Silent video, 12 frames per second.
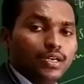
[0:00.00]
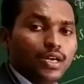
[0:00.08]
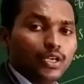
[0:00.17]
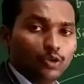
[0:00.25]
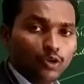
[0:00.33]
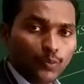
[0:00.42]

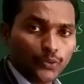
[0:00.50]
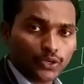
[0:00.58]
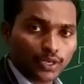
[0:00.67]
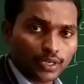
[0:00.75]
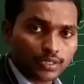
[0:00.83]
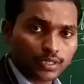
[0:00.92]
I hope you
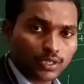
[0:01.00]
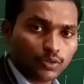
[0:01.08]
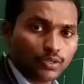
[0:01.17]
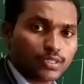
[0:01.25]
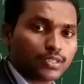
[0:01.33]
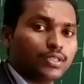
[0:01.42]
understand
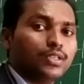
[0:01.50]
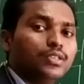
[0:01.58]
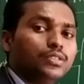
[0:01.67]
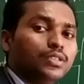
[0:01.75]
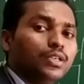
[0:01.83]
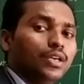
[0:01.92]
today's
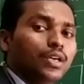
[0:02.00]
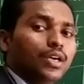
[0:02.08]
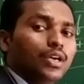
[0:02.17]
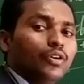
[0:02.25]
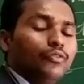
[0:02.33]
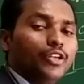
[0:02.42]
class.
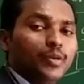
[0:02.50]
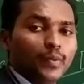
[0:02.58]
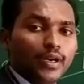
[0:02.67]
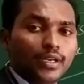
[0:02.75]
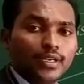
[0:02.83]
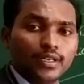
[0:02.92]
We'll
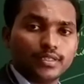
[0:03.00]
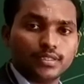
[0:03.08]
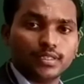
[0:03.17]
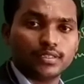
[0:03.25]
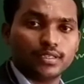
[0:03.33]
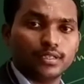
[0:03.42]
meet in next
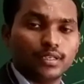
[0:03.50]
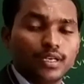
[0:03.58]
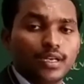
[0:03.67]
session.